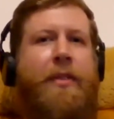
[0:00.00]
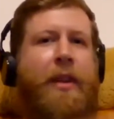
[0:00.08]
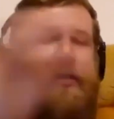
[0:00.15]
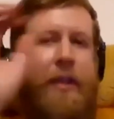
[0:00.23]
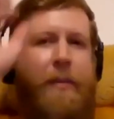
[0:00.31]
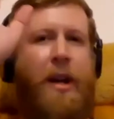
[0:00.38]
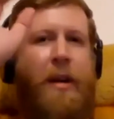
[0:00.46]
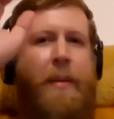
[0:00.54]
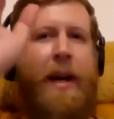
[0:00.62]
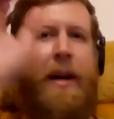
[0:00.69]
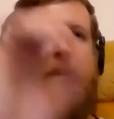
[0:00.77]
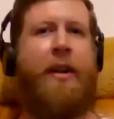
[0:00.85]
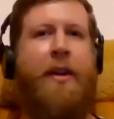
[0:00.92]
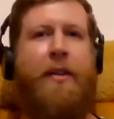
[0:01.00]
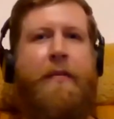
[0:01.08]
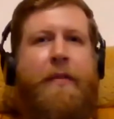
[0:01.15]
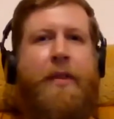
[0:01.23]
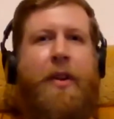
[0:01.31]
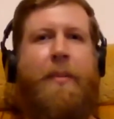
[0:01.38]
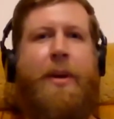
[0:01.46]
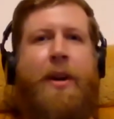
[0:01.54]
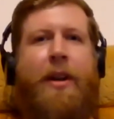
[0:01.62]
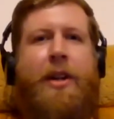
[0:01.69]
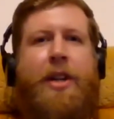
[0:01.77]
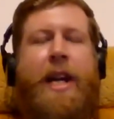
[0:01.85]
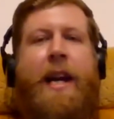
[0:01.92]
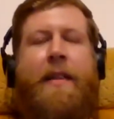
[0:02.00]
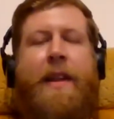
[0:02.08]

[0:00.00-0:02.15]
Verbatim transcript: There's something about the phenomenology.